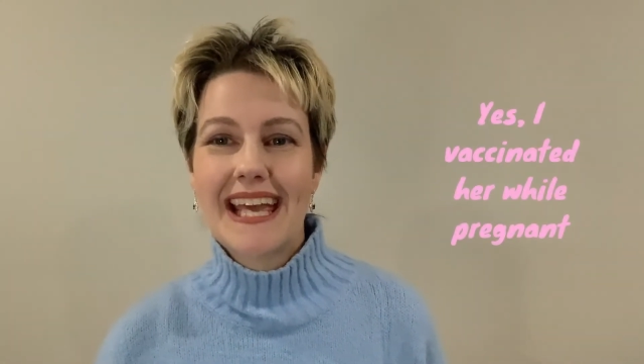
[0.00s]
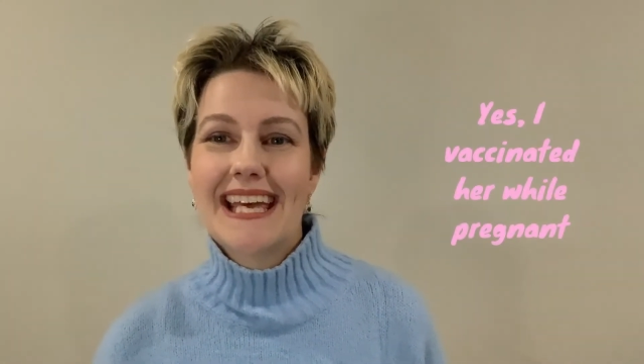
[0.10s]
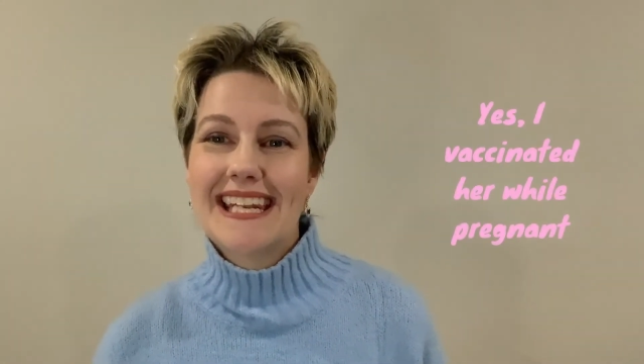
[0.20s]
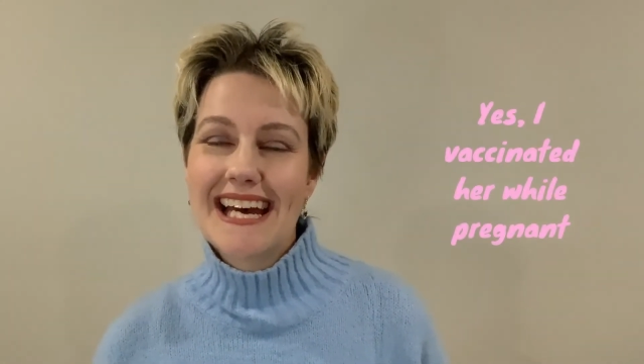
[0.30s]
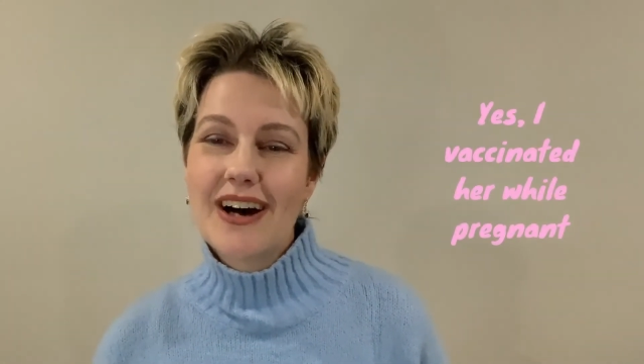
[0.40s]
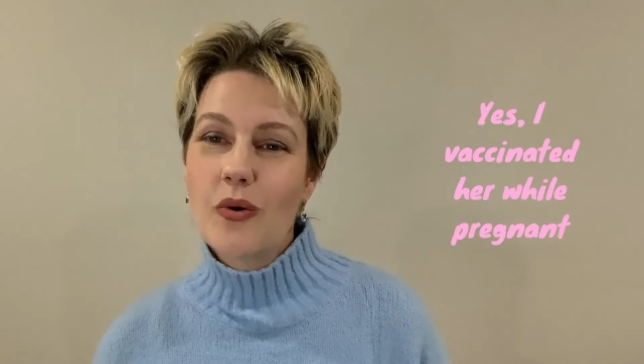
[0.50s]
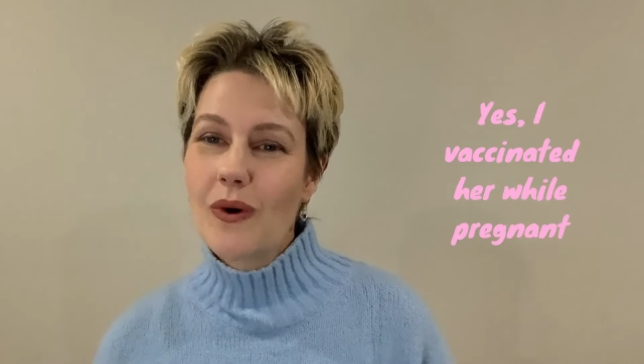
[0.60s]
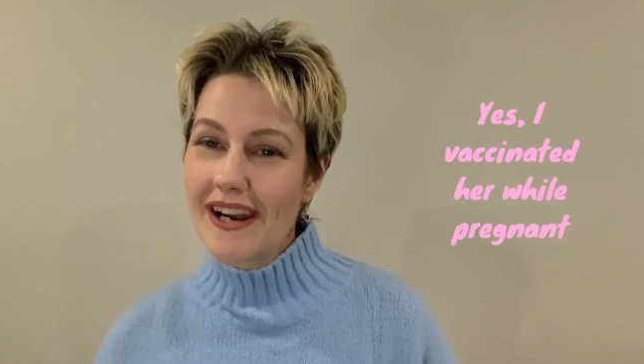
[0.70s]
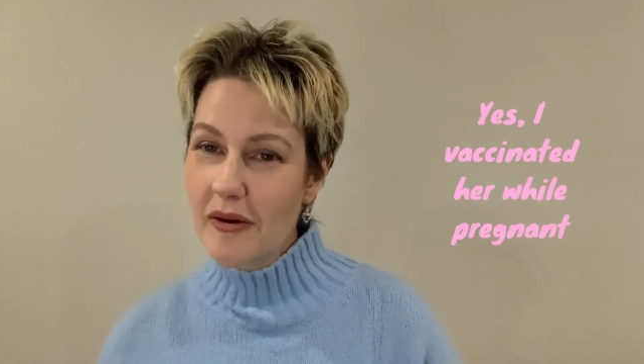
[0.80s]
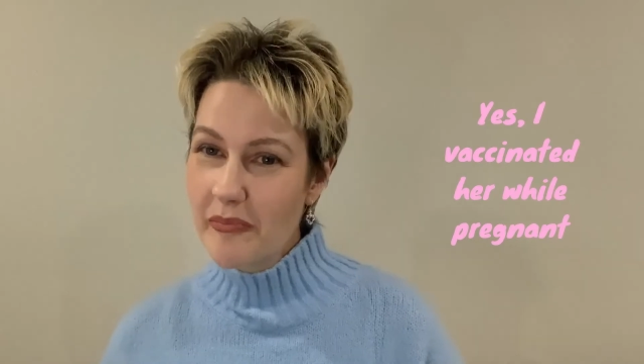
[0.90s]
Now,
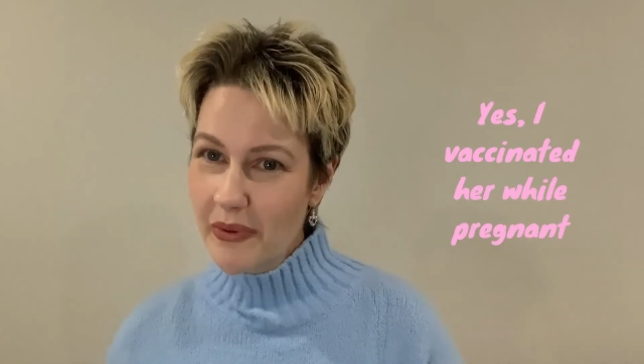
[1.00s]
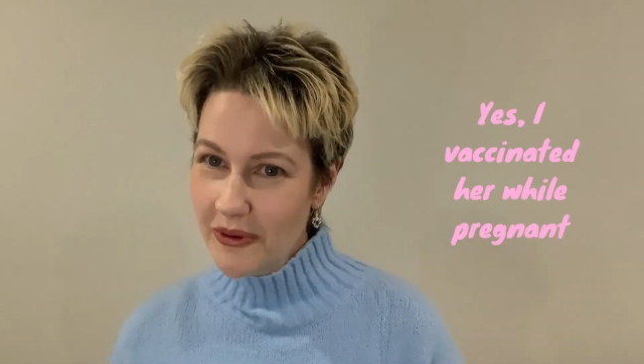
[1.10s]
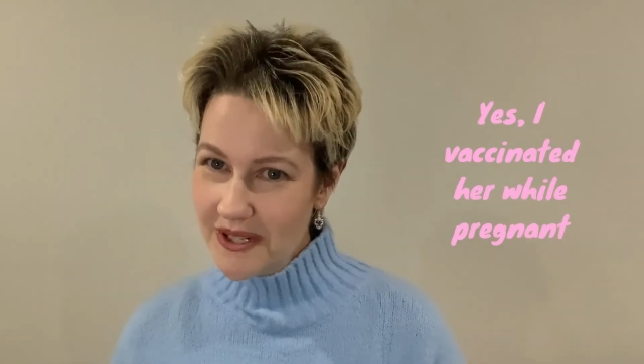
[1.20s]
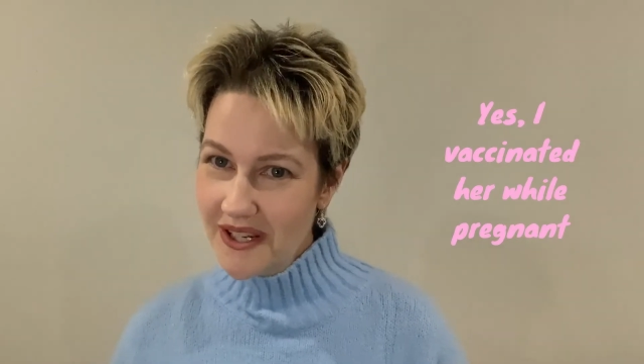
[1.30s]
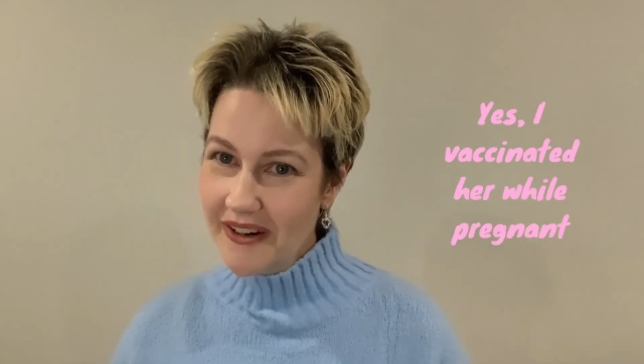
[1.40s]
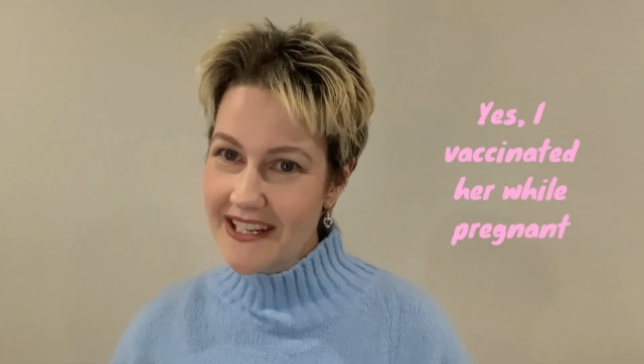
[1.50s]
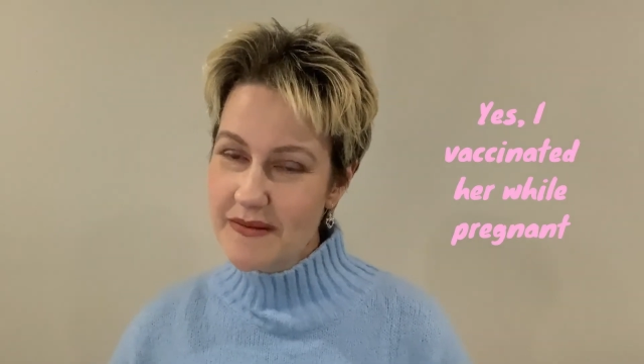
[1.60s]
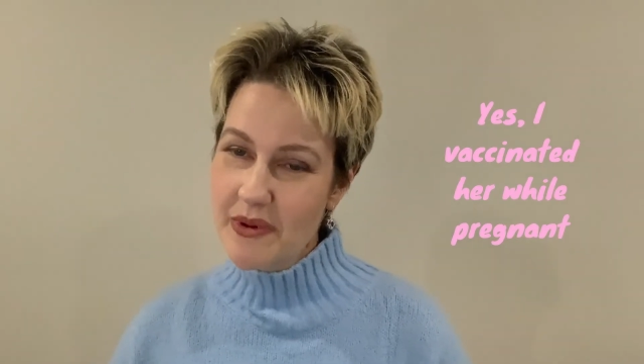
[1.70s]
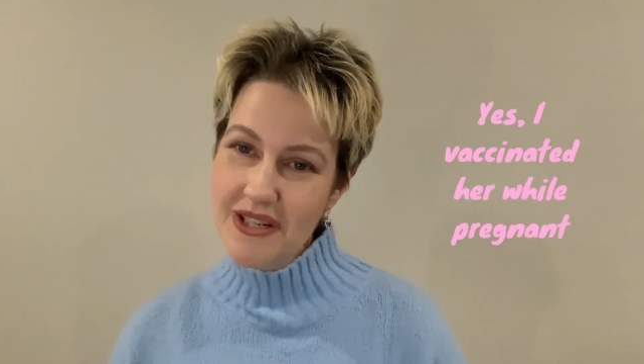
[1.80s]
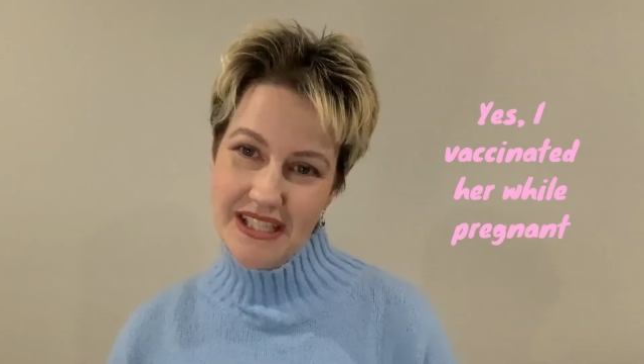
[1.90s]
when I bought her, I
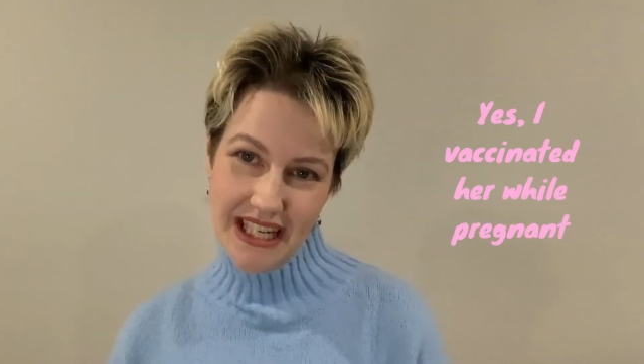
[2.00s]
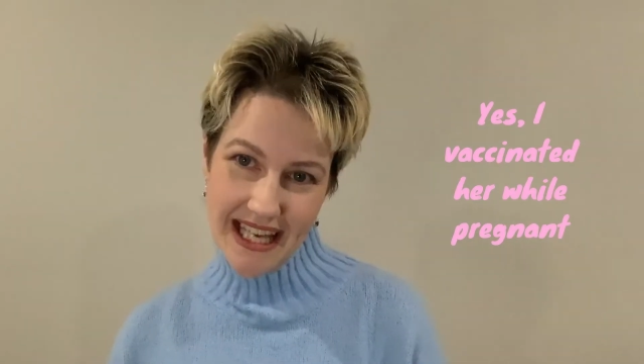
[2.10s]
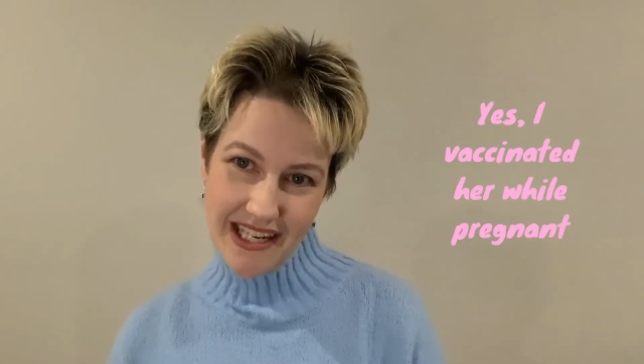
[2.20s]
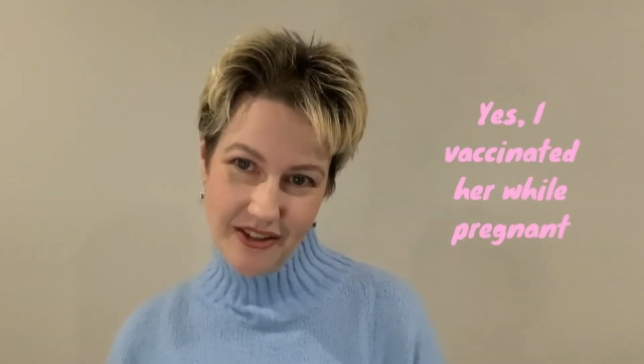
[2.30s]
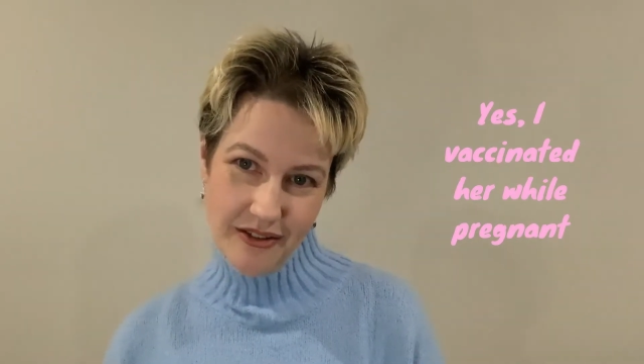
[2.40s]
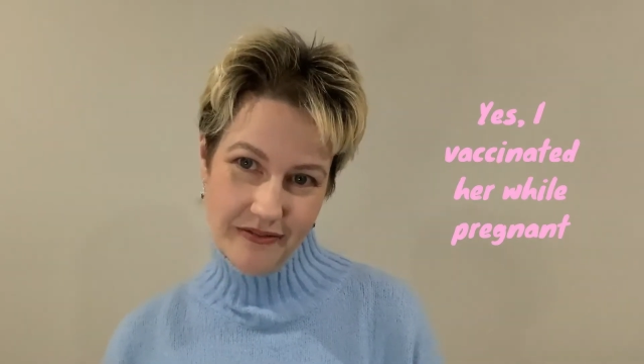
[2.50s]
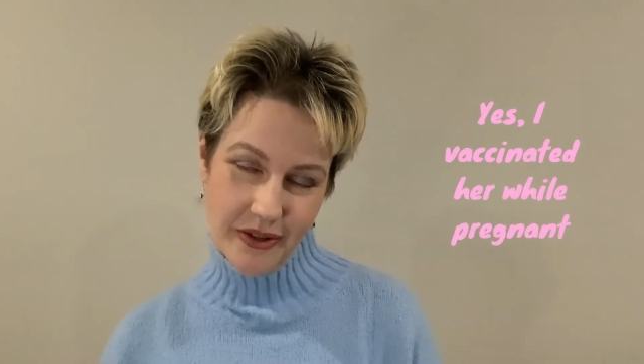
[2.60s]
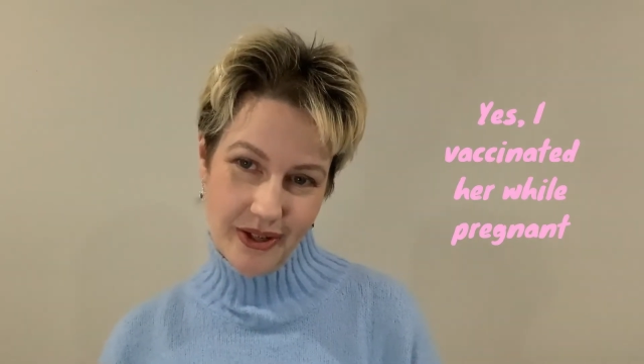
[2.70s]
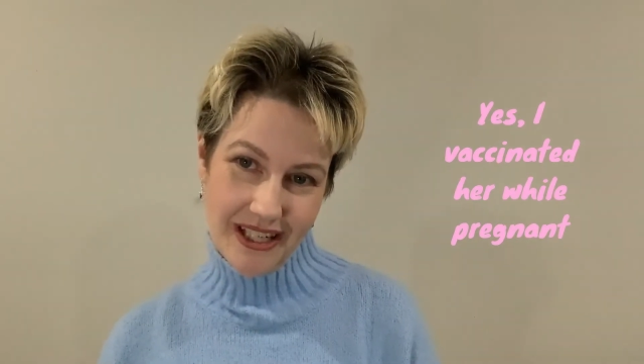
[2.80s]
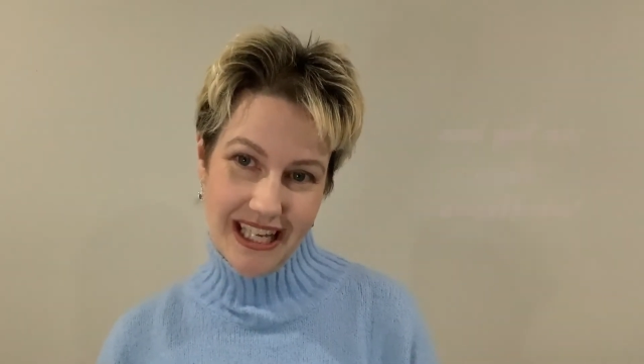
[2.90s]
spoke to the lady on the
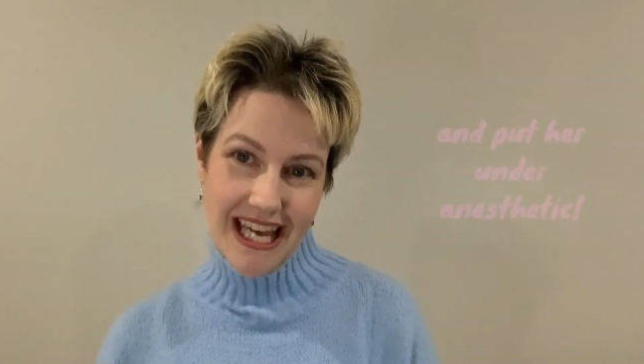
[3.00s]
phone